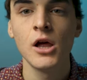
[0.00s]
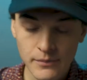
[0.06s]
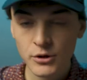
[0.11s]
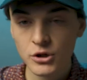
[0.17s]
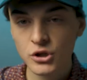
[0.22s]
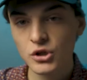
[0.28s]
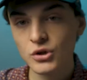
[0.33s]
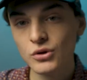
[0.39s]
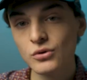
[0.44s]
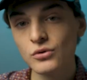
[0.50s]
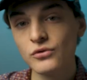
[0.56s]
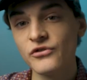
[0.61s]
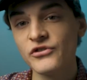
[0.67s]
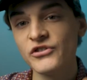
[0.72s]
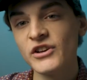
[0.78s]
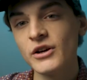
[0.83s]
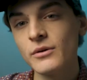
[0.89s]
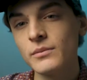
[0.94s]
Number two,
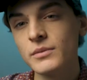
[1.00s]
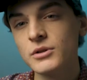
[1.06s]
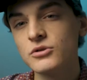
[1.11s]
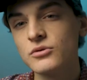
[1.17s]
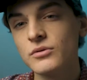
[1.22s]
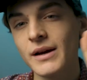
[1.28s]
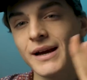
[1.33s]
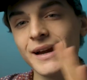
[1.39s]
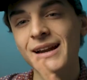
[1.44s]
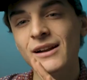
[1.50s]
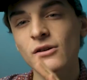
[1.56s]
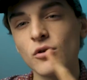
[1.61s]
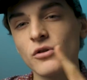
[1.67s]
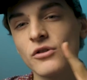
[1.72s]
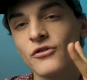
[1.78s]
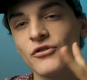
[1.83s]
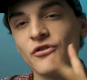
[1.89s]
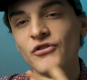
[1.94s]
film grain
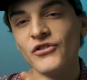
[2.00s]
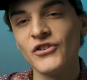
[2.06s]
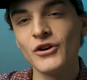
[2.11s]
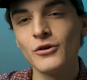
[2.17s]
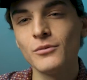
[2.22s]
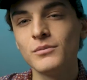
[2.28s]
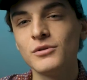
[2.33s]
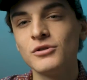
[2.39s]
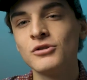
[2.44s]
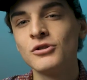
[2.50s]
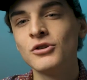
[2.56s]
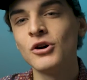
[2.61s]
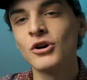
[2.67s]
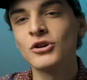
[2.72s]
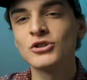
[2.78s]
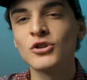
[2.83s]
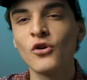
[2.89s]
or the film look.